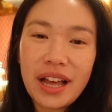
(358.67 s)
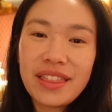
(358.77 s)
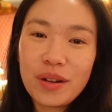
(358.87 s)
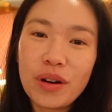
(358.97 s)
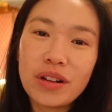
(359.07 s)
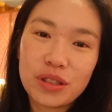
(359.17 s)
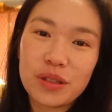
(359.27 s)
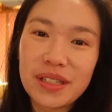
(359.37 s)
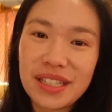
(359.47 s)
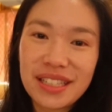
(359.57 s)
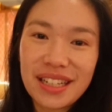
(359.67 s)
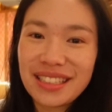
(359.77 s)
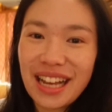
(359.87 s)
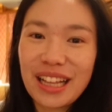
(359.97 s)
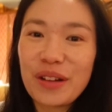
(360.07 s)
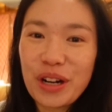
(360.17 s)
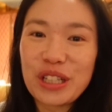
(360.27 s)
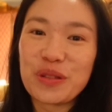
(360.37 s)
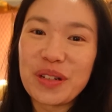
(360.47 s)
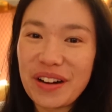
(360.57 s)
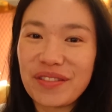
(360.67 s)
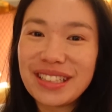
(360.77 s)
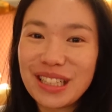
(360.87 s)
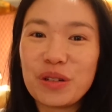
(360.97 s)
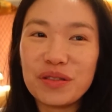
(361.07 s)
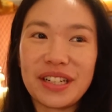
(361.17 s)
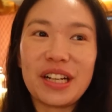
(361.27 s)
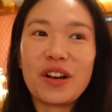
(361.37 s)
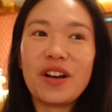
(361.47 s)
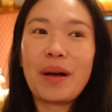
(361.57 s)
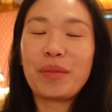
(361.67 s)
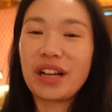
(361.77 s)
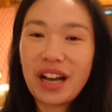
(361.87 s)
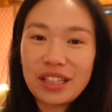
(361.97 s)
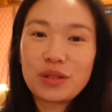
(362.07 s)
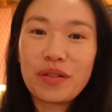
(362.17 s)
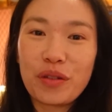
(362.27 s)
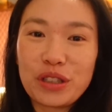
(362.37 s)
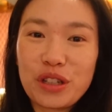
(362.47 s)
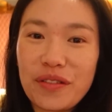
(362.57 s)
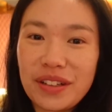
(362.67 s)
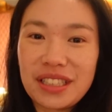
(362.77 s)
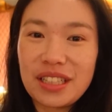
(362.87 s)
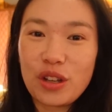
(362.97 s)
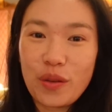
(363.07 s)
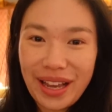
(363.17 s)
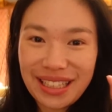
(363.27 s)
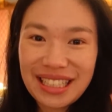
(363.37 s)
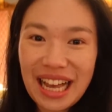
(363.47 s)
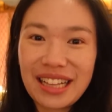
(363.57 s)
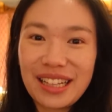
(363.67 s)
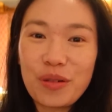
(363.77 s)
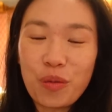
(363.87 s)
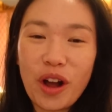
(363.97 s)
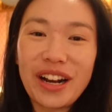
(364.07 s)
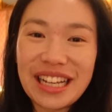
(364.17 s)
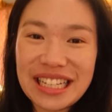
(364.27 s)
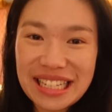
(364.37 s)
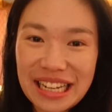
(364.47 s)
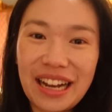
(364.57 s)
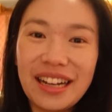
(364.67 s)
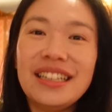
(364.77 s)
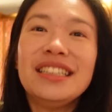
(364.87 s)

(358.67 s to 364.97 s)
I think what I'll do is exactly what I do in every single video. I'm going to cut to a voiceover to tell you exactly what is here.